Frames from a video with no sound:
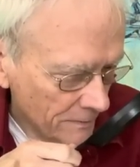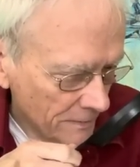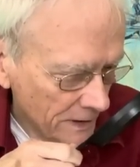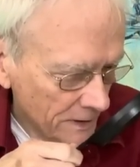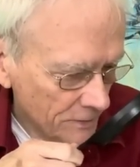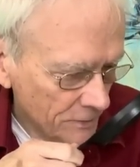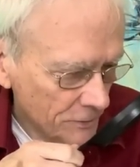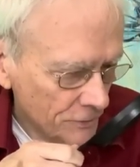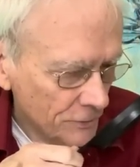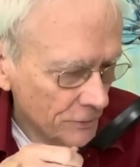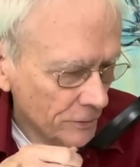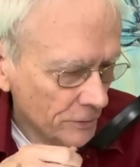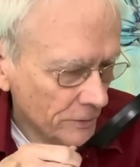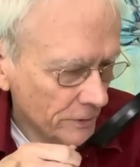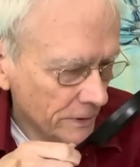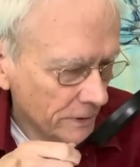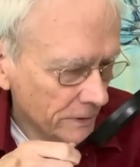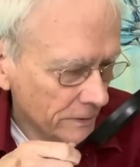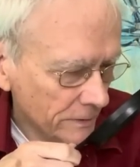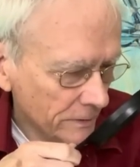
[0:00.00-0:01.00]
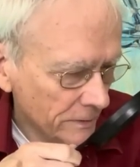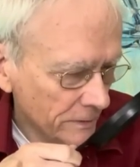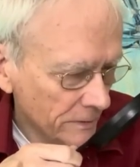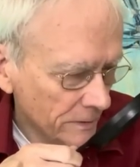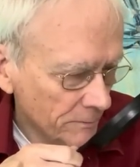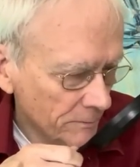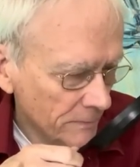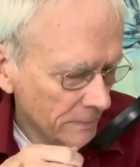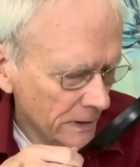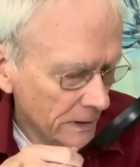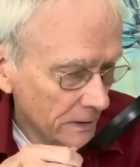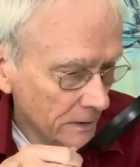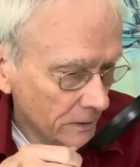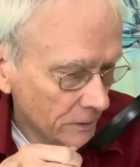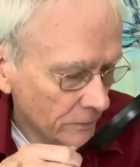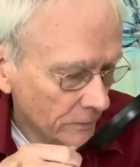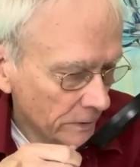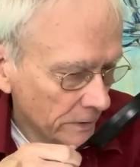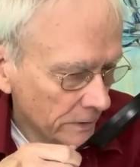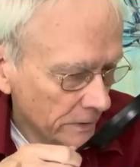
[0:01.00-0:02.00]
main story here. The main
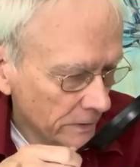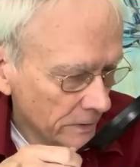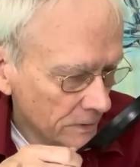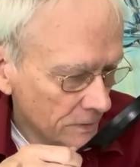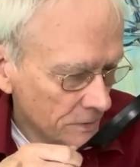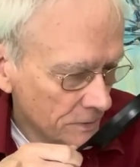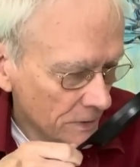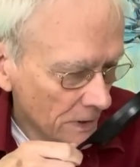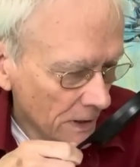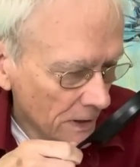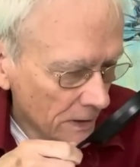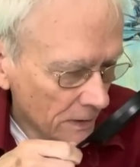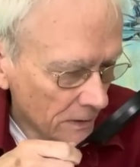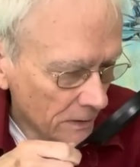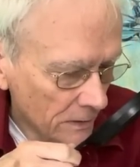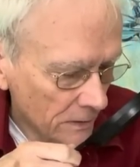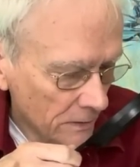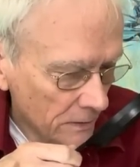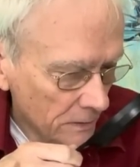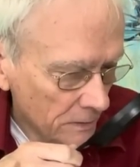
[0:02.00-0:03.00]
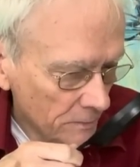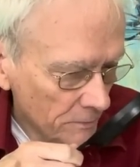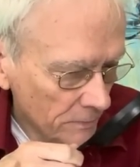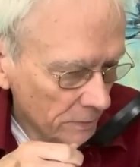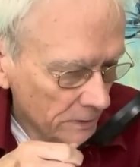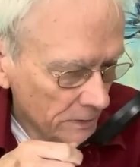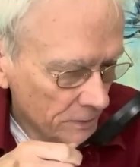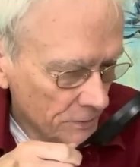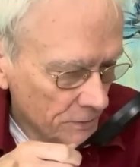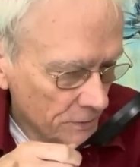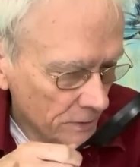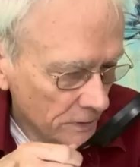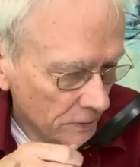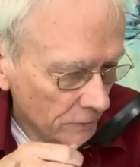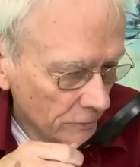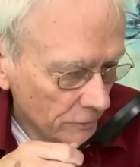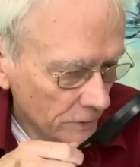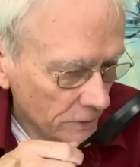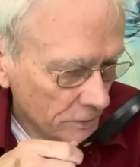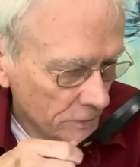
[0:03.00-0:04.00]
ingredient is unbleached
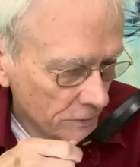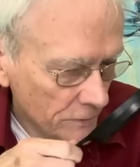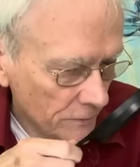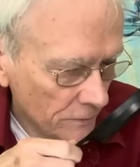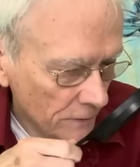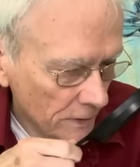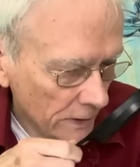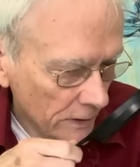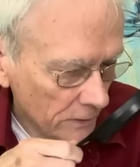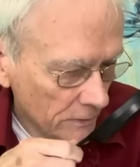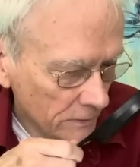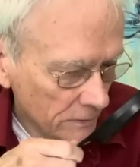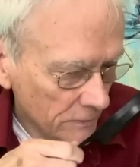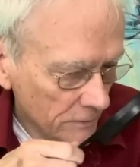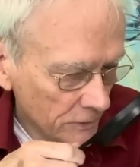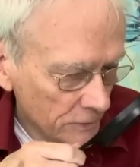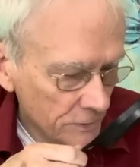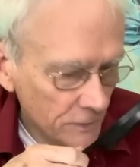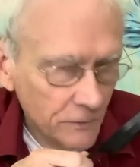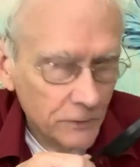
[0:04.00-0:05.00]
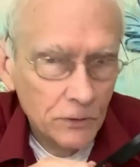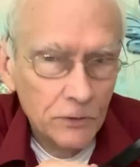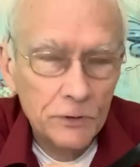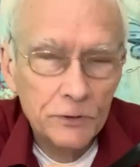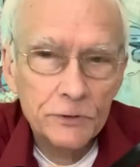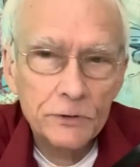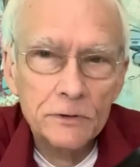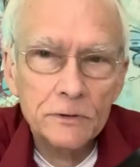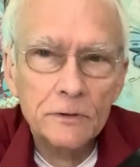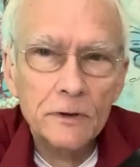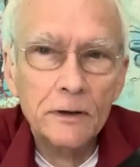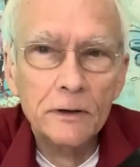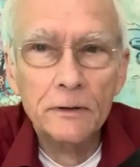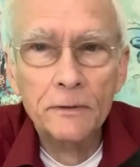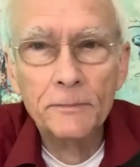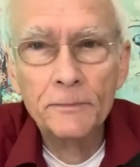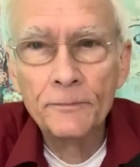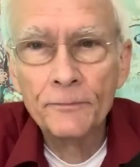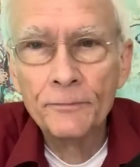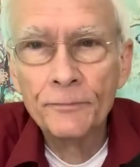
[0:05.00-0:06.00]
enriched flour, which of course is not
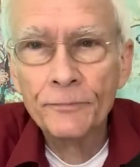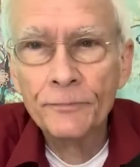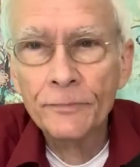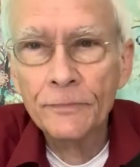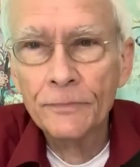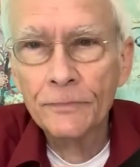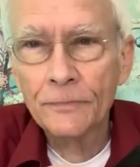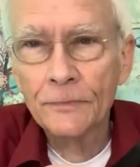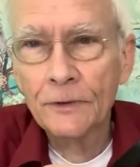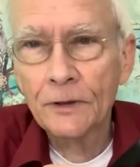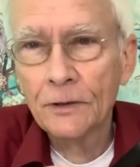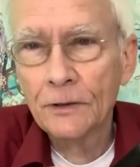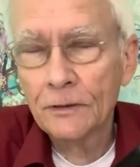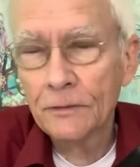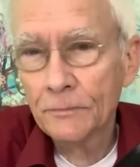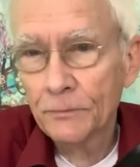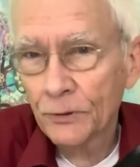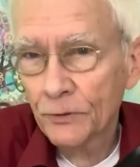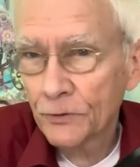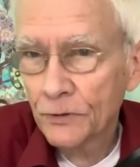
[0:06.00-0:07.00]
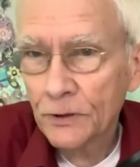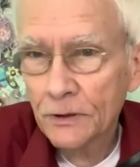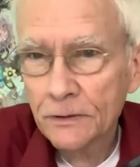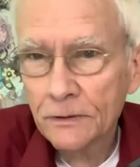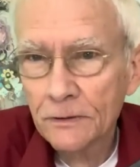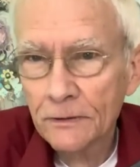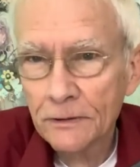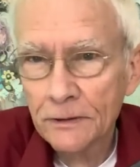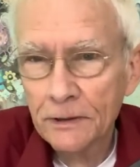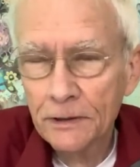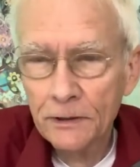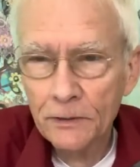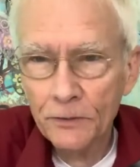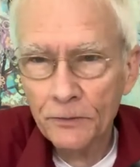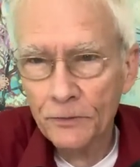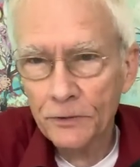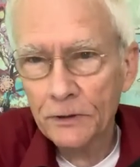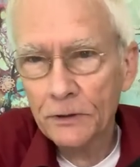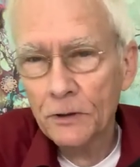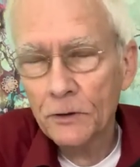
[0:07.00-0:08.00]
particularly
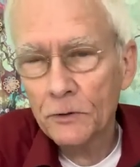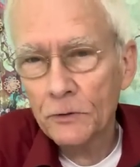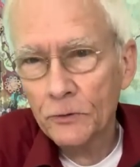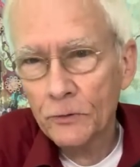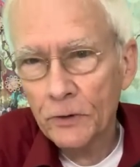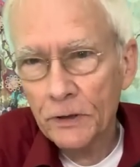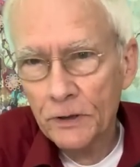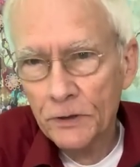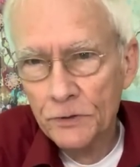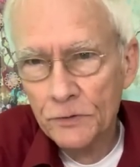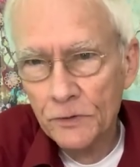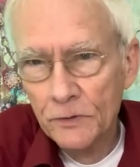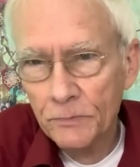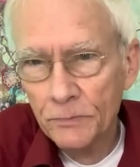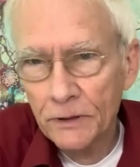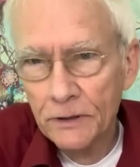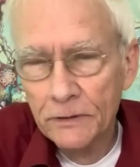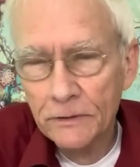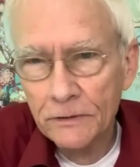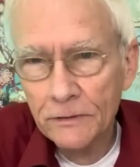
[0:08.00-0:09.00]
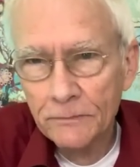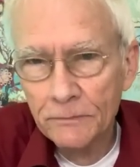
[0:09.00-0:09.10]
healthy. Whole grains are better,